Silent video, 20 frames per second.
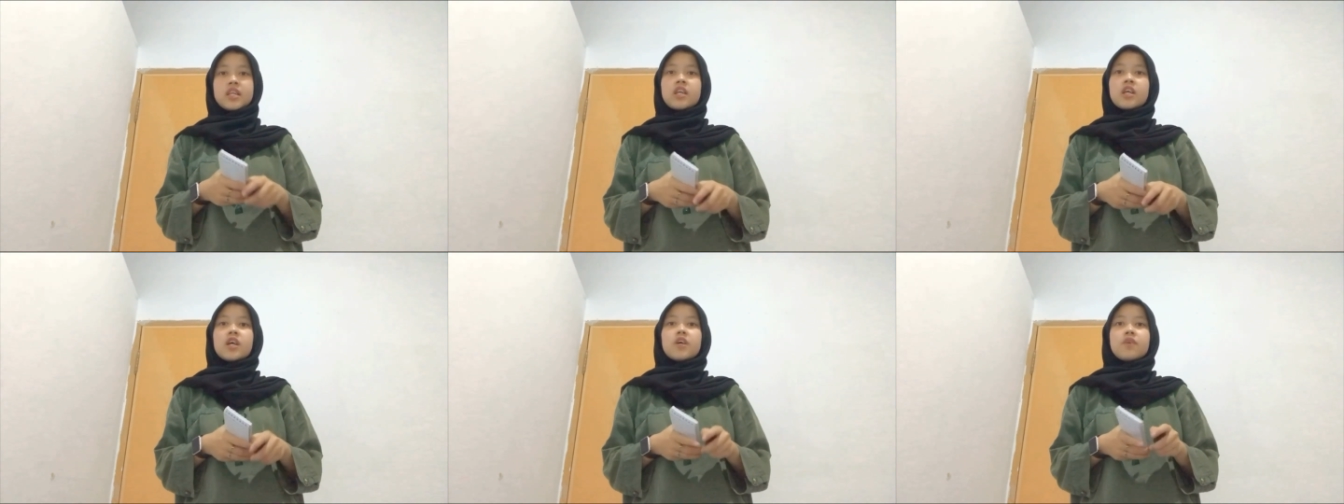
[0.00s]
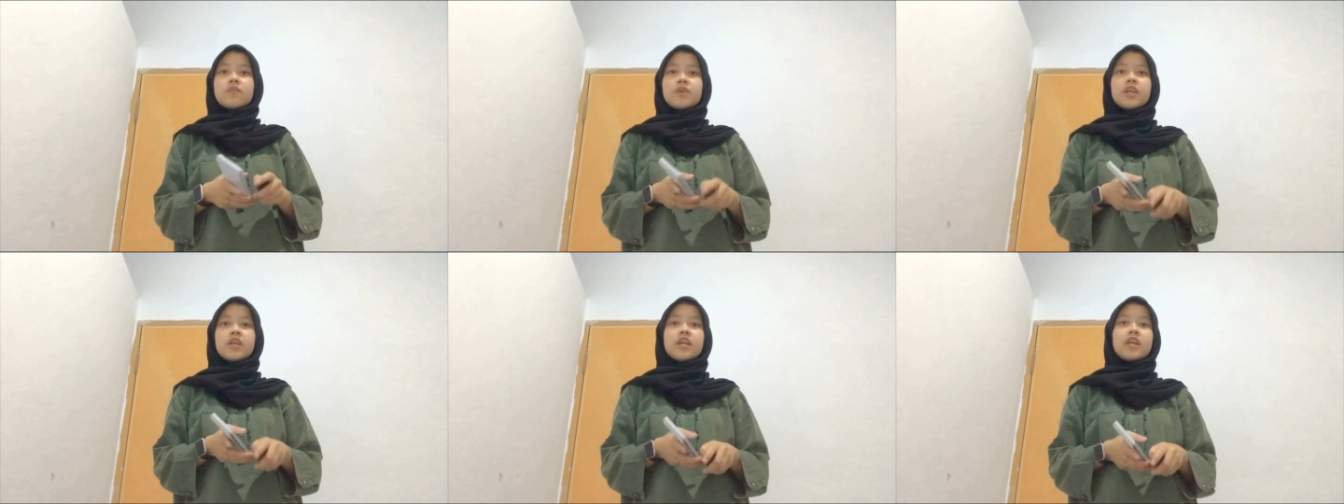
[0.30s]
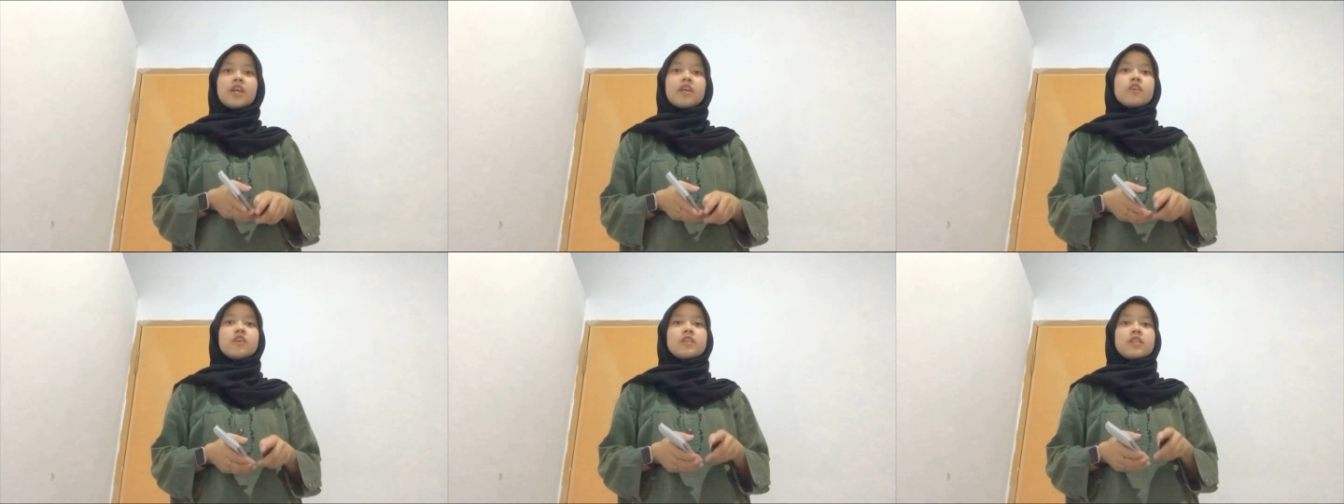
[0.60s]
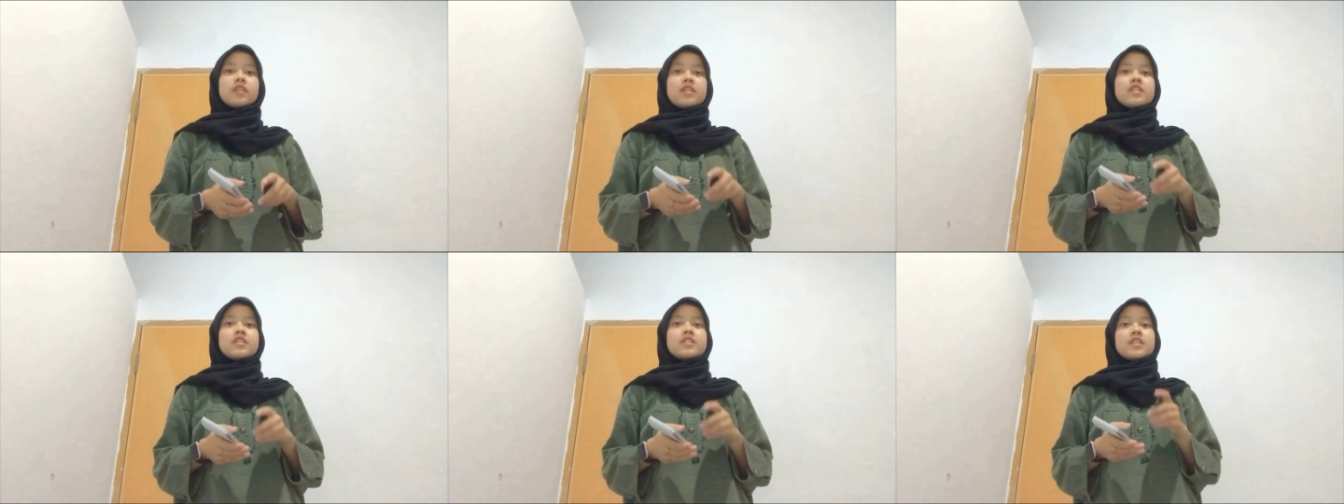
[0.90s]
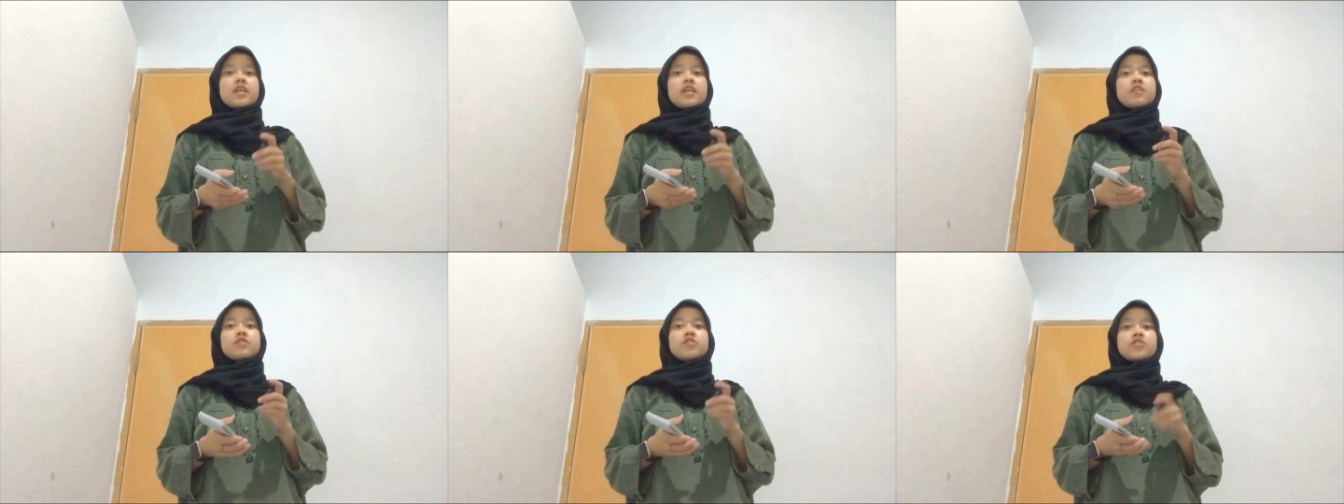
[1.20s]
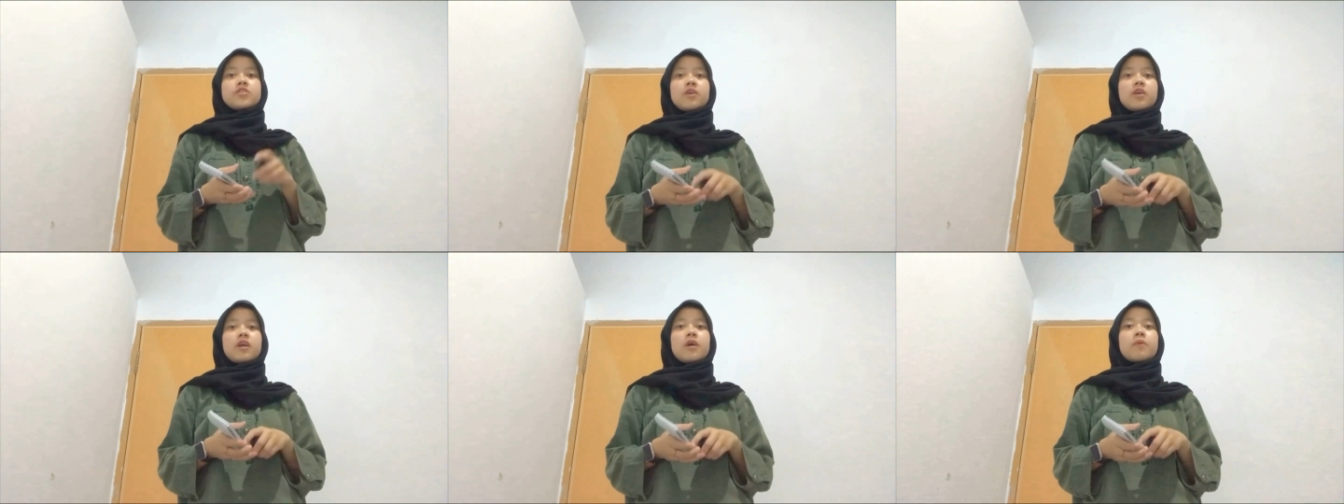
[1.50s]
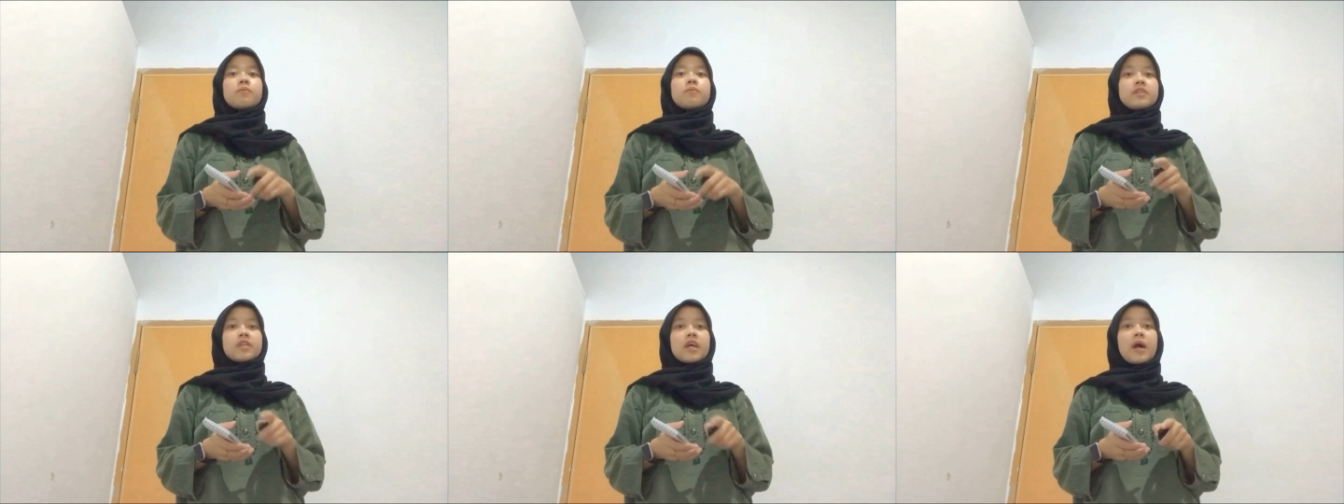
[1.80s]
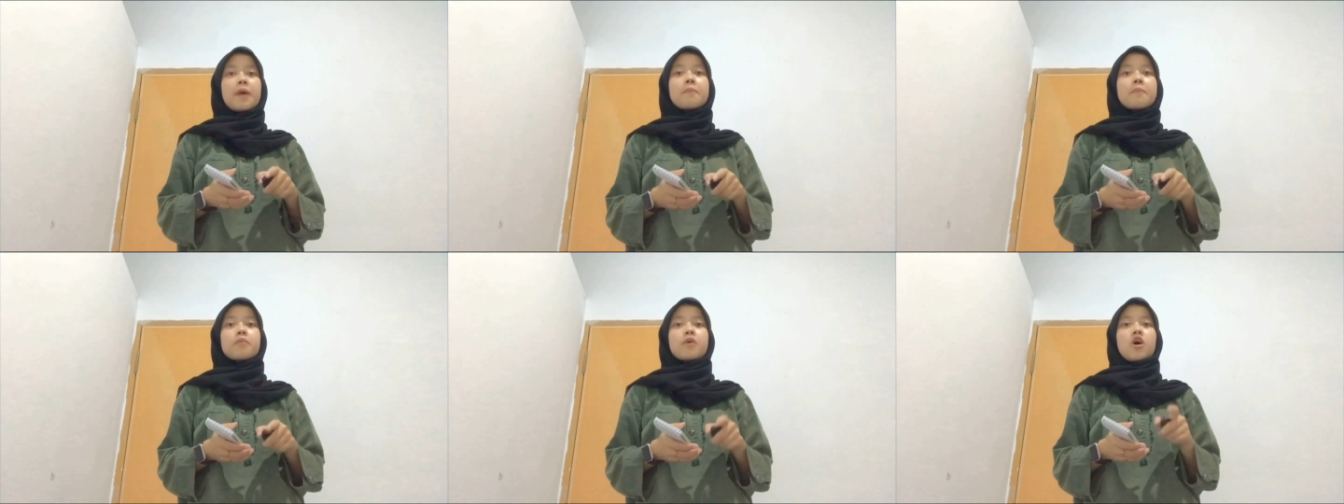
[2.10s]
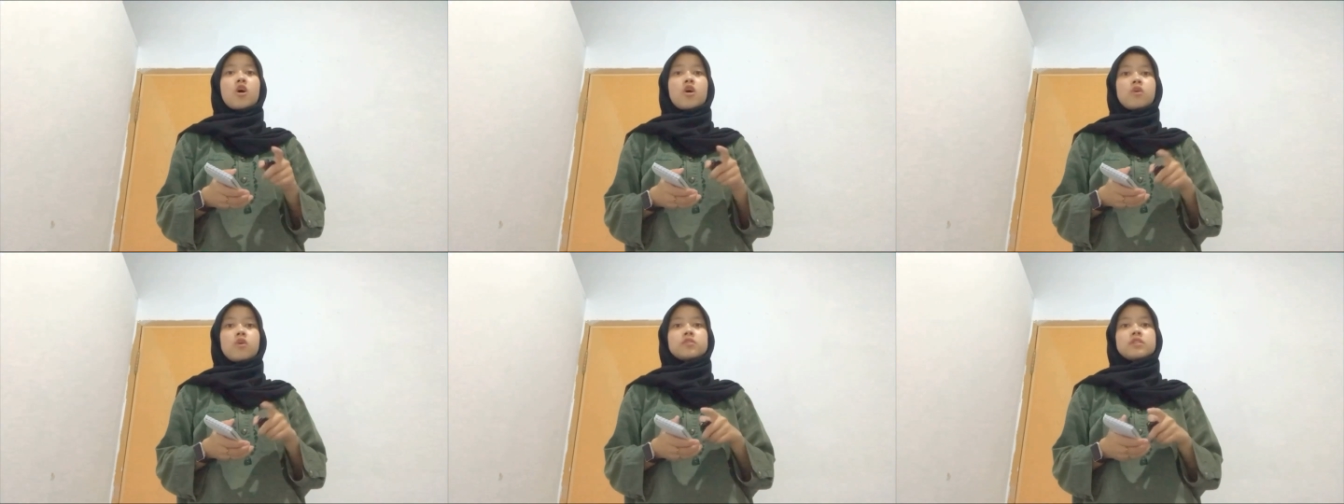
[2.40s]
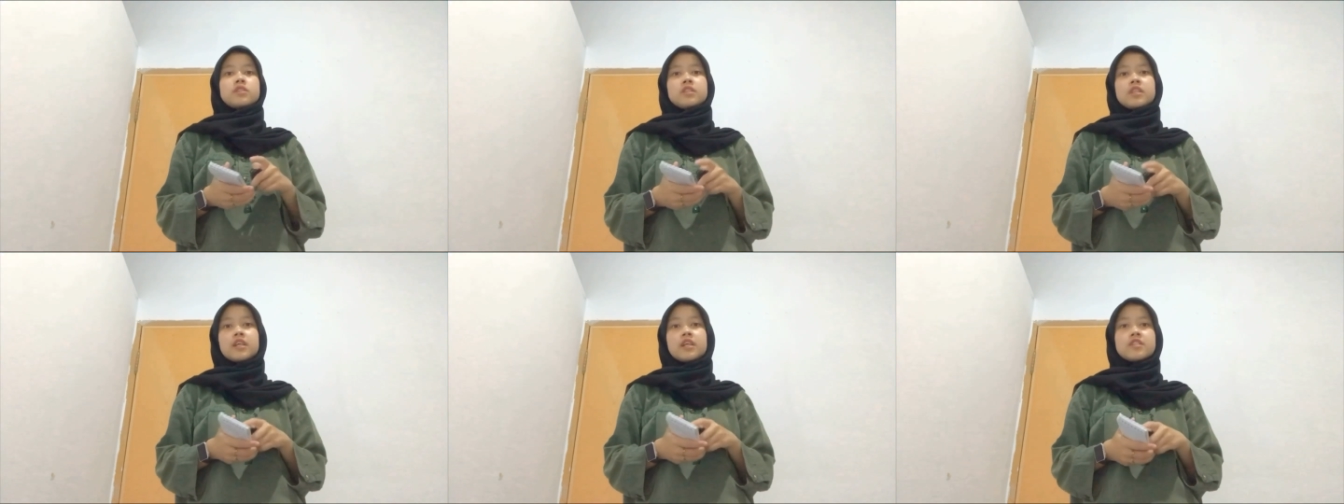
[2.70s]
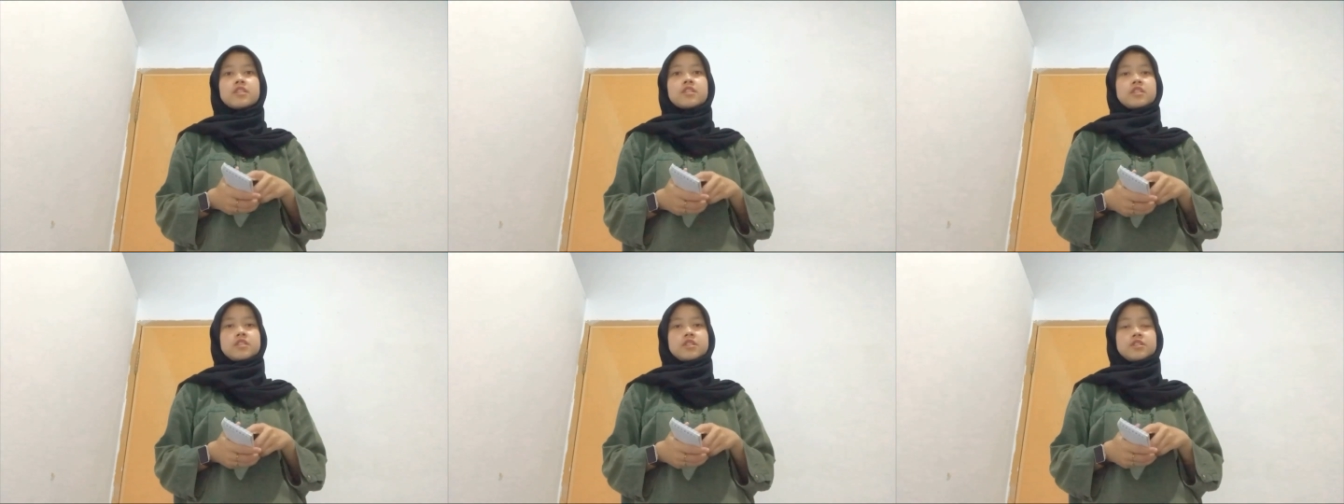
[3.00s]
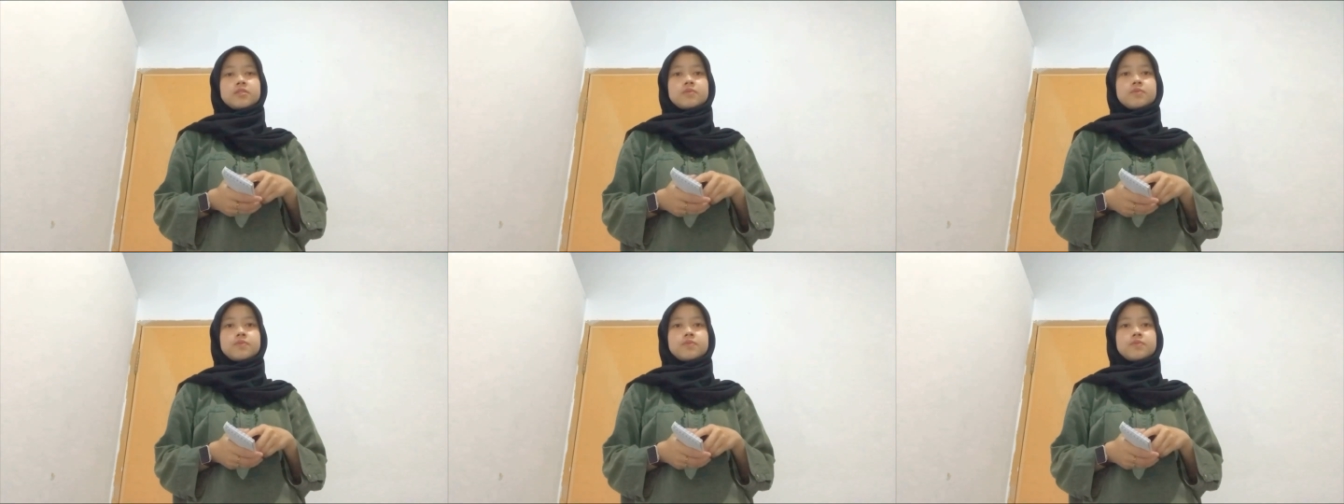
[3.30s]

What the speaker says: We cannot list and describe type of transition,